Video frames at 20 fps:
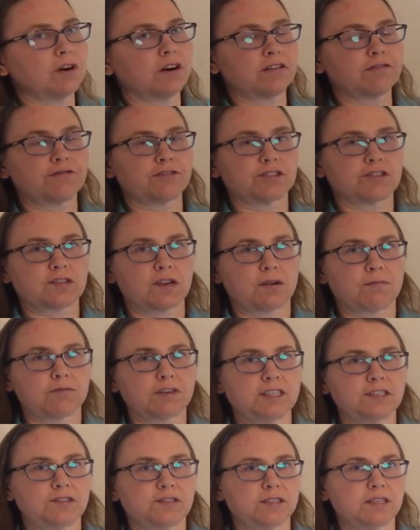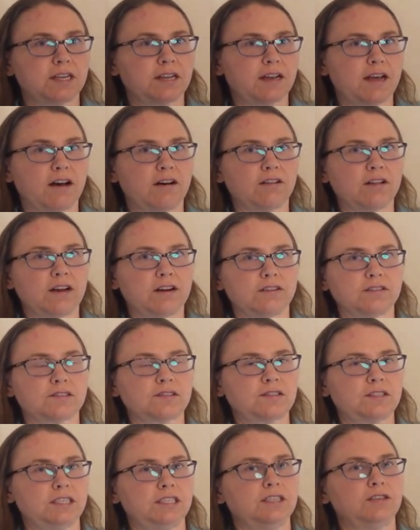are for some reason an
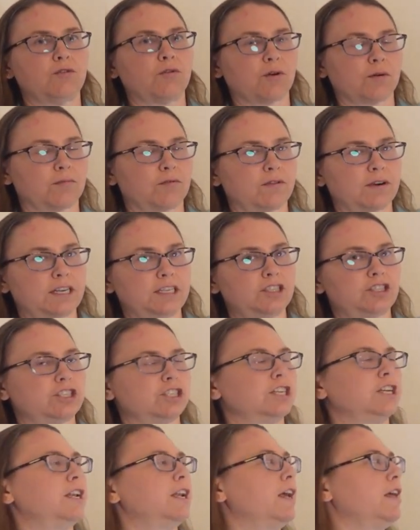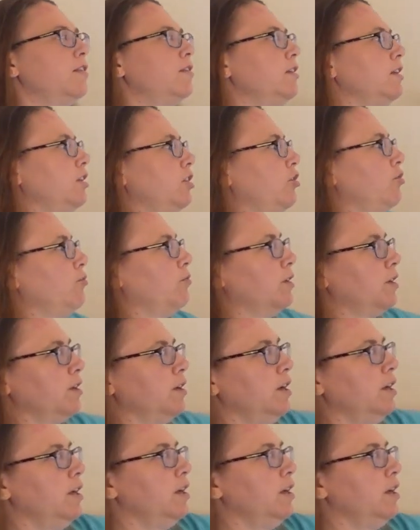LLC corporation, and then you would